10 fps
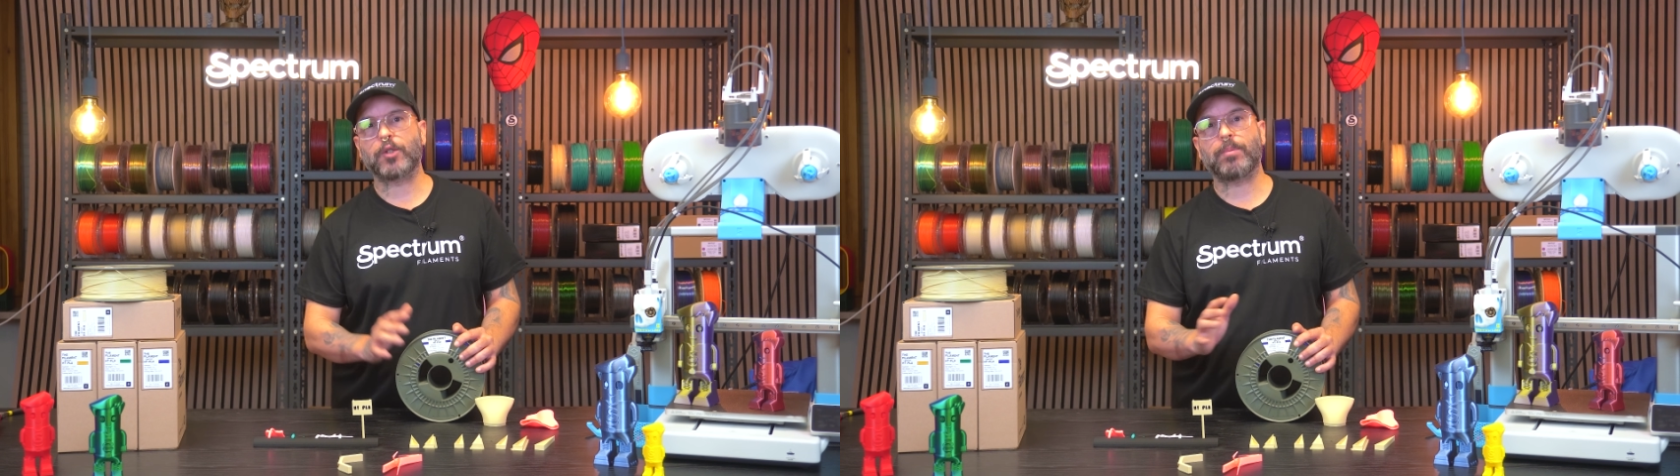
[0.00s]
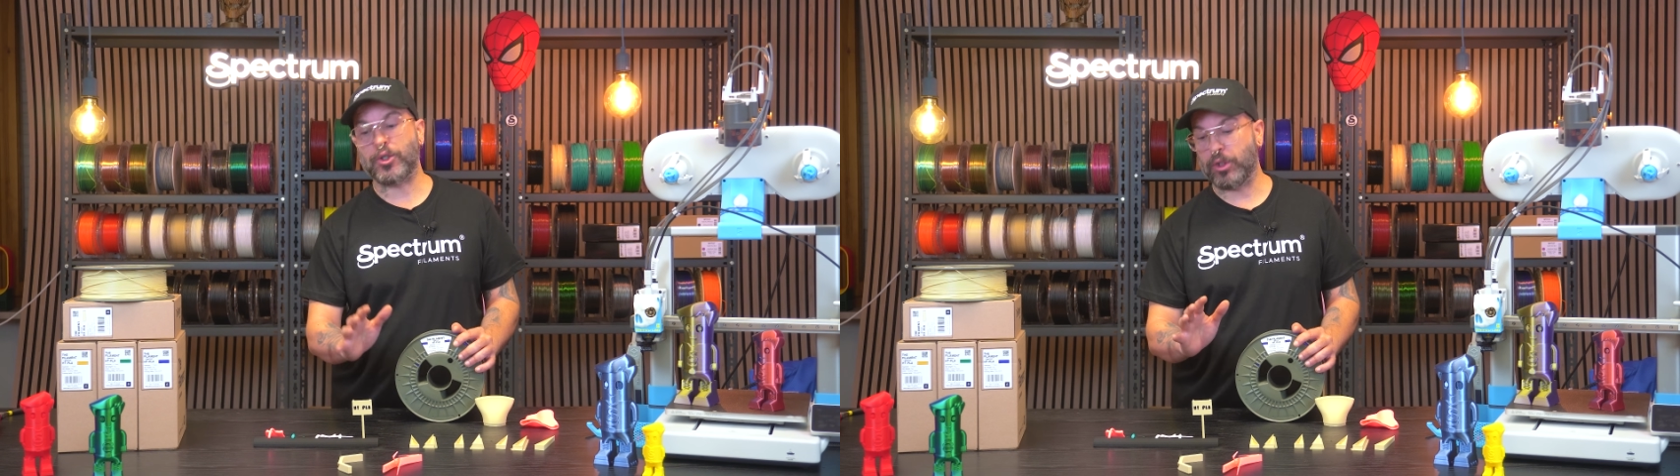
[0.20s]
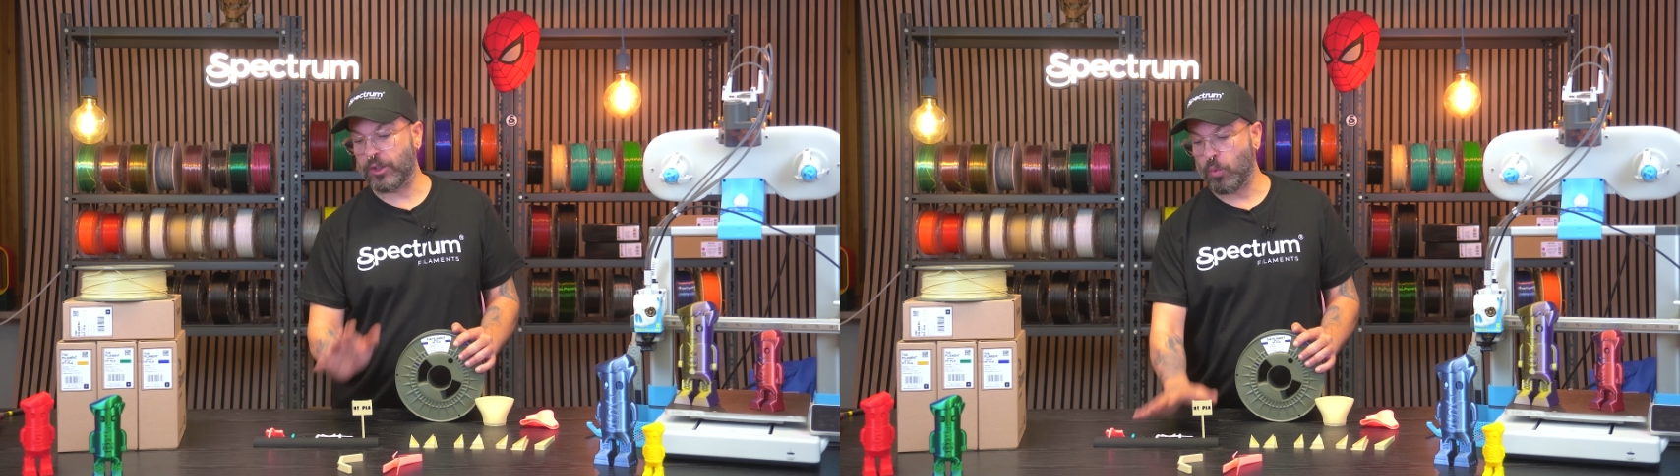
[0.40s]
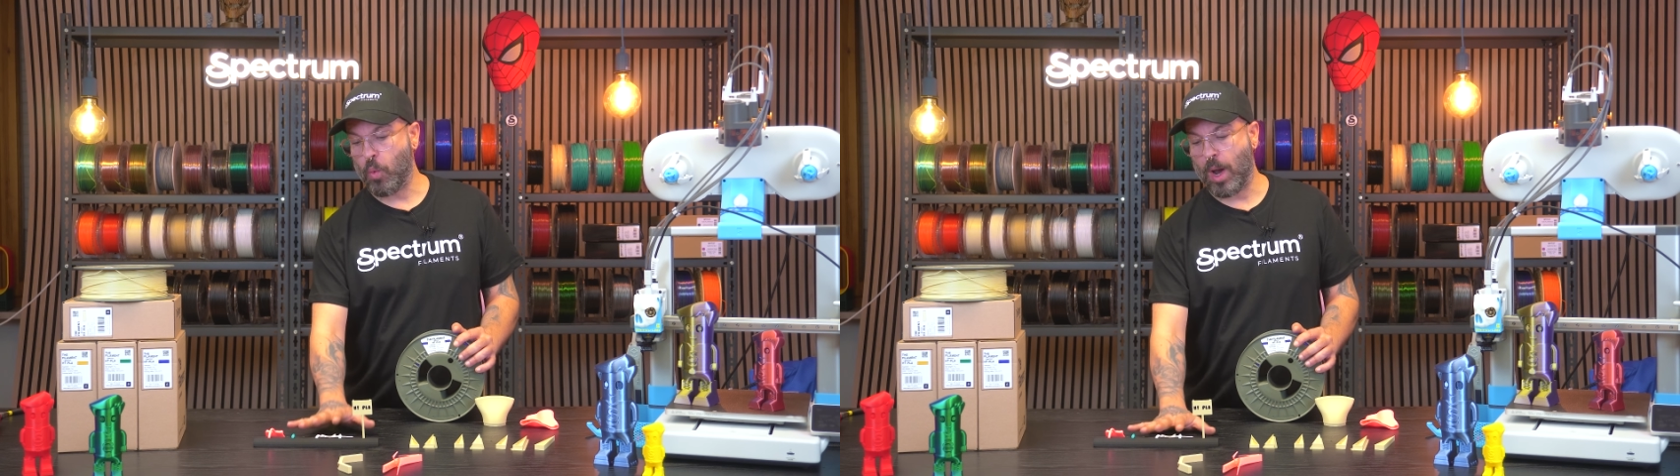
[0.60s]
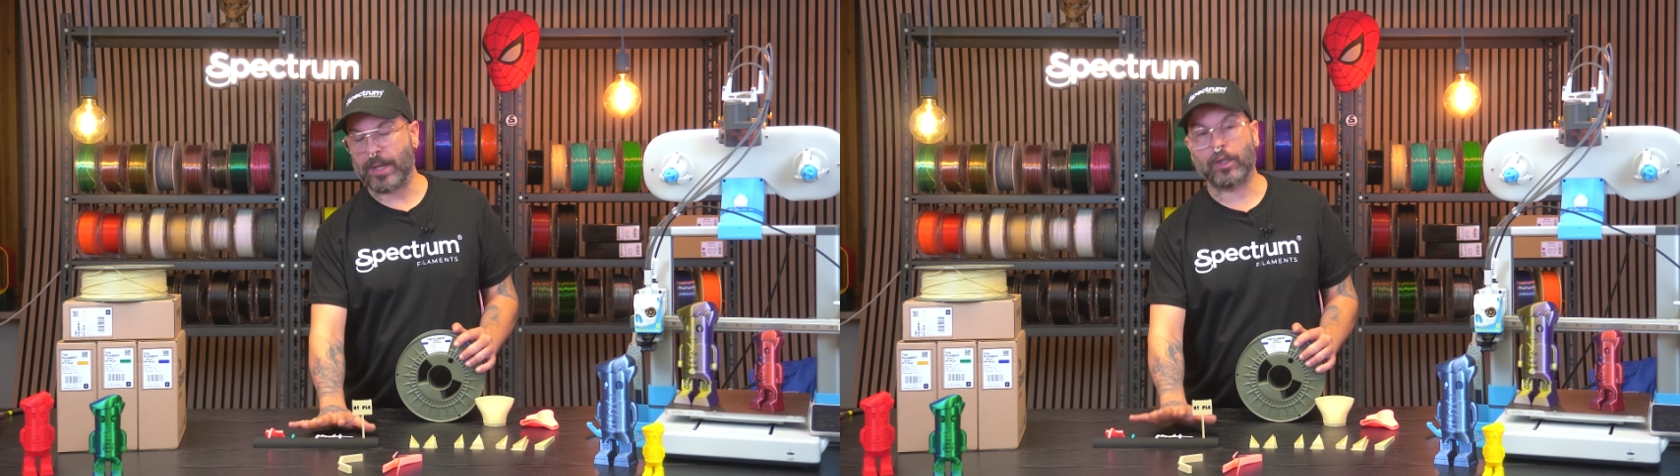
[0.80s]
especially the
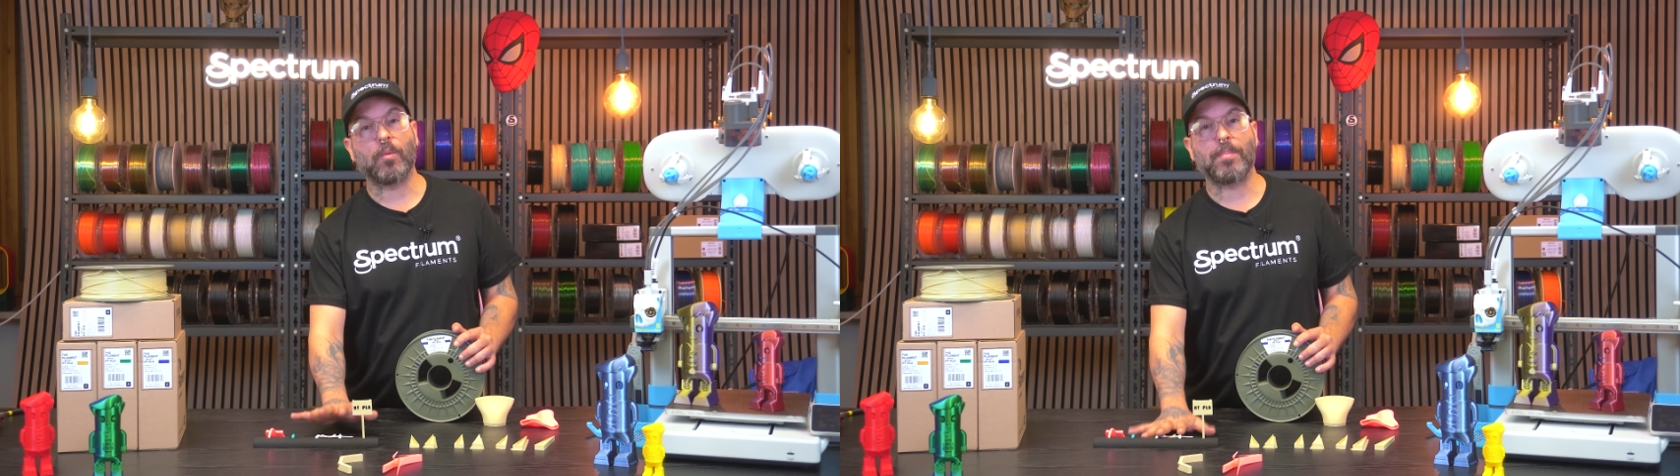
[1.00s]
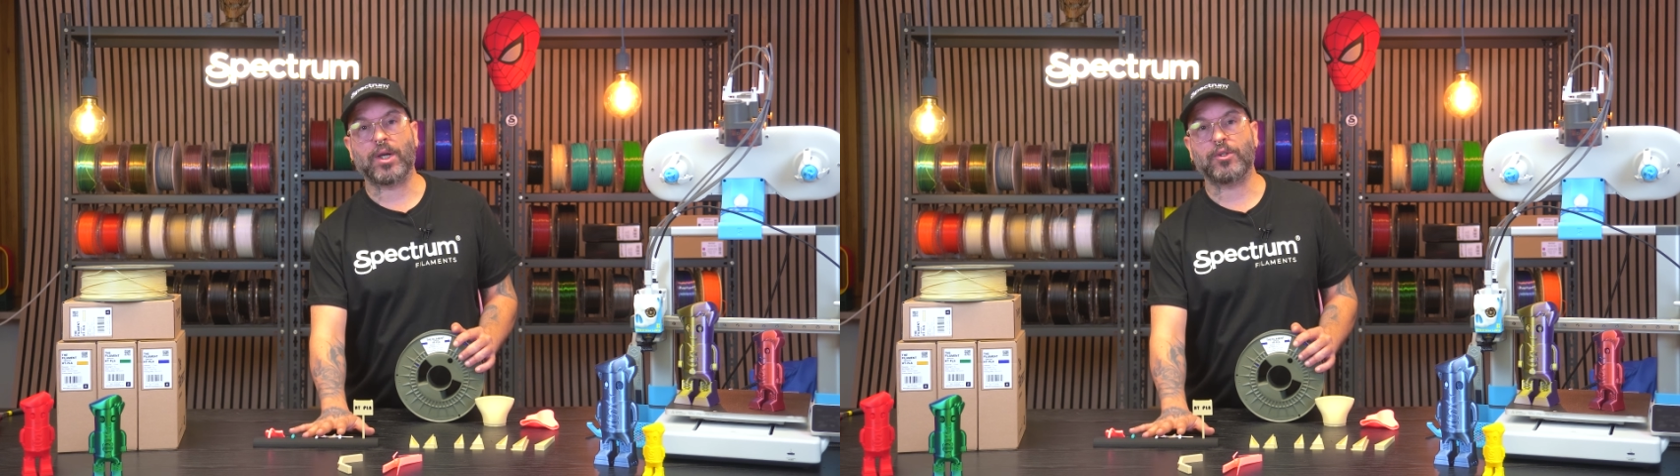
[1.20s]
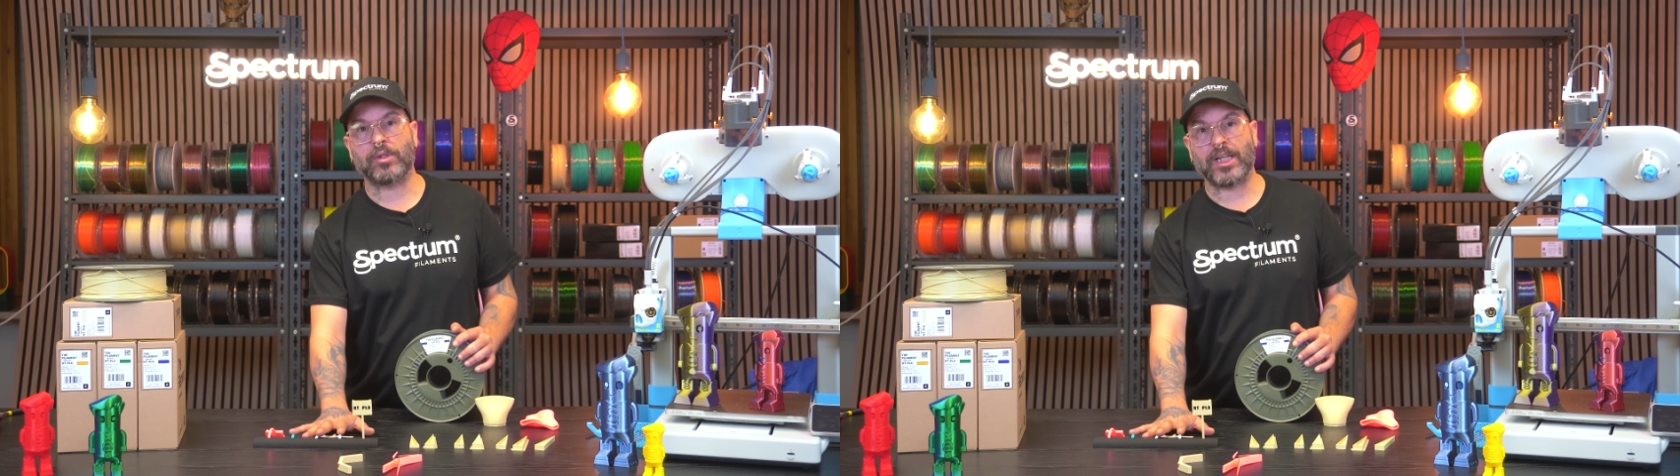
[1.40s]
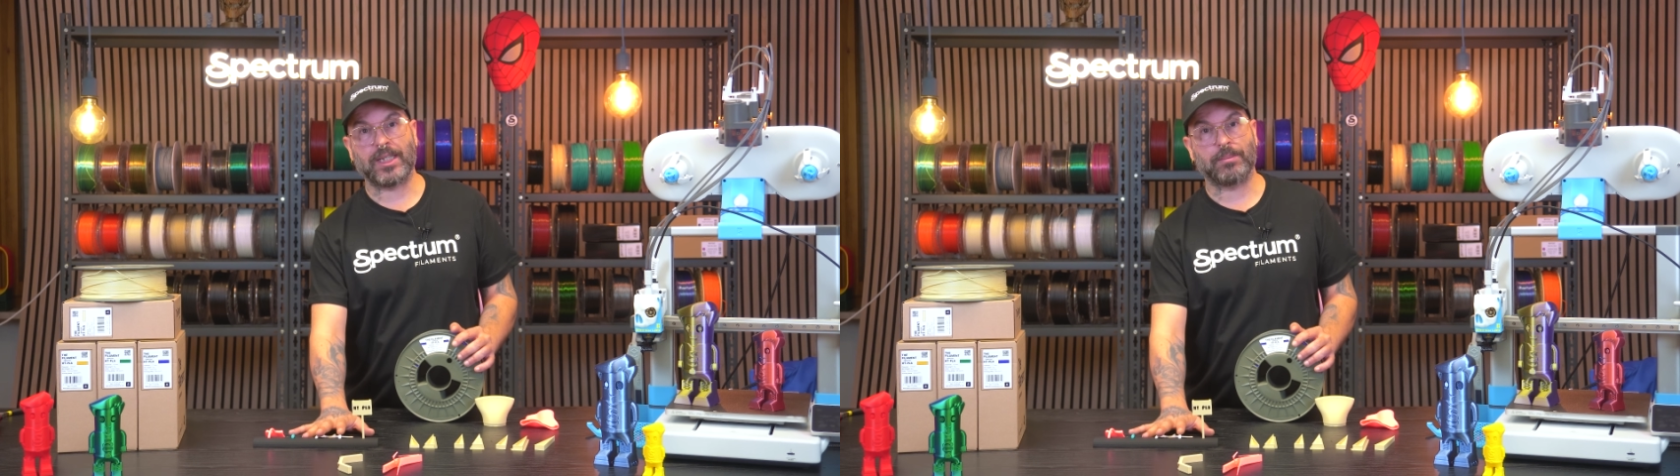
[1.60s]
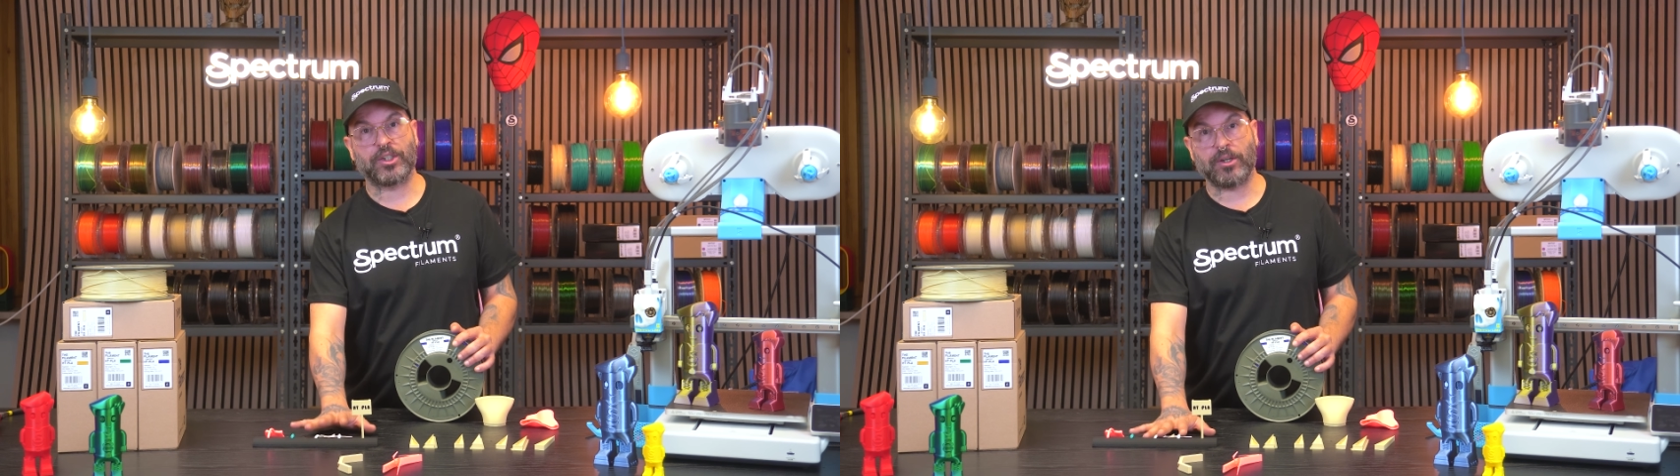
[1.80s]
one compared to the
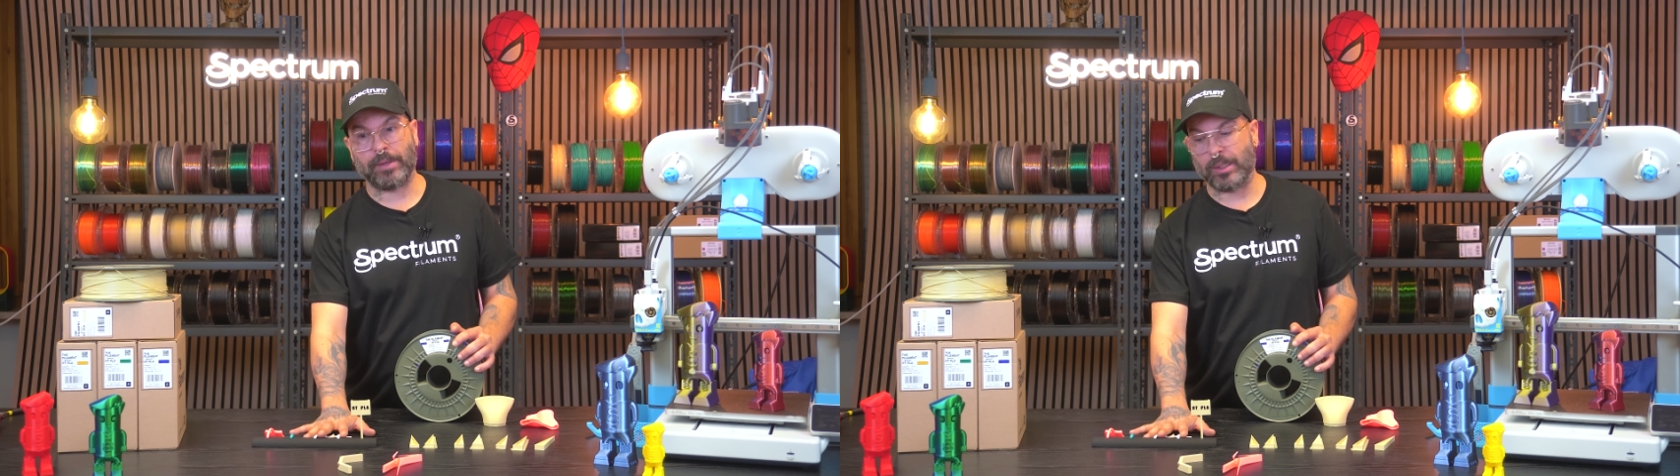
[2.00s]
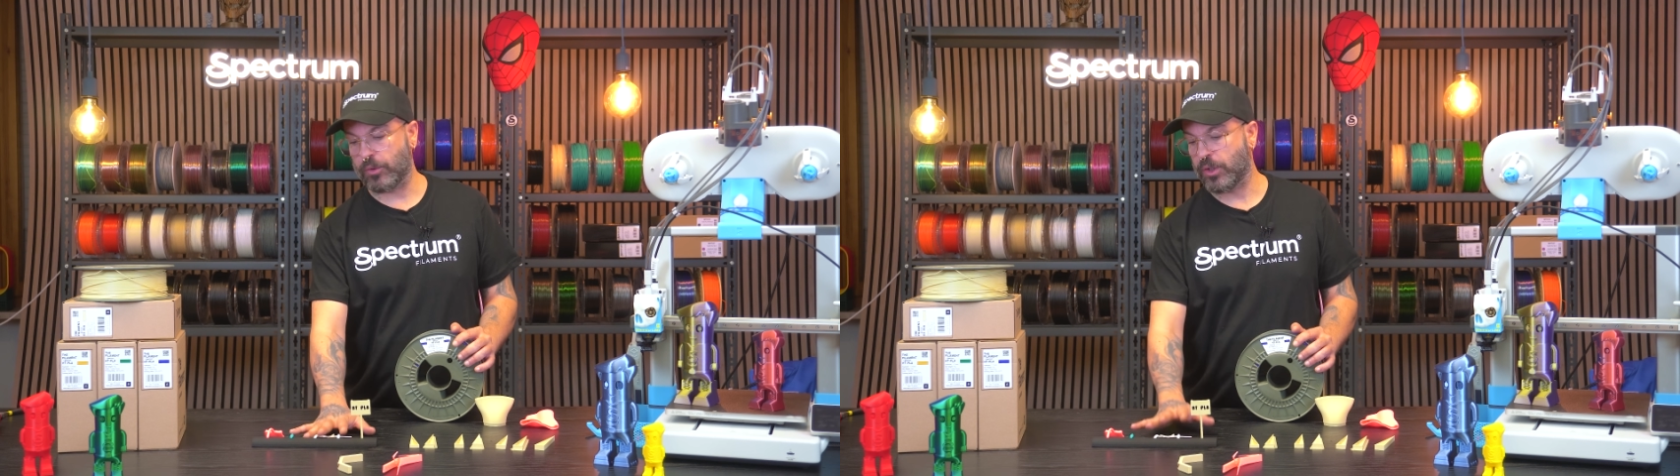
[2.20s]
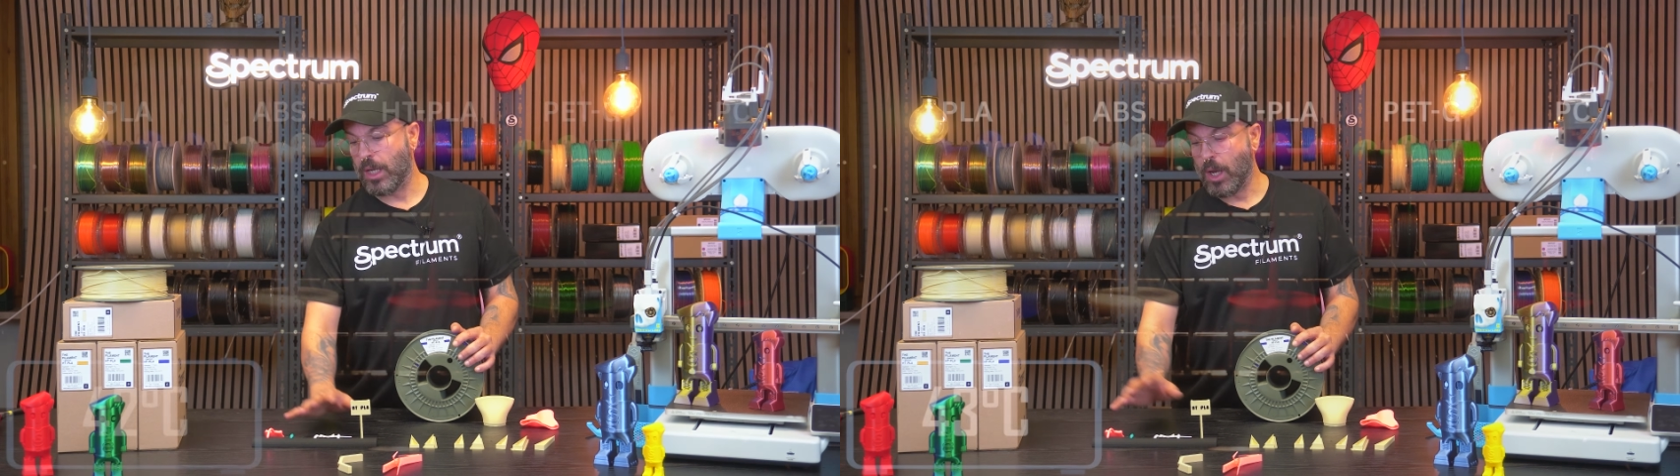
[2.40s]
other materials.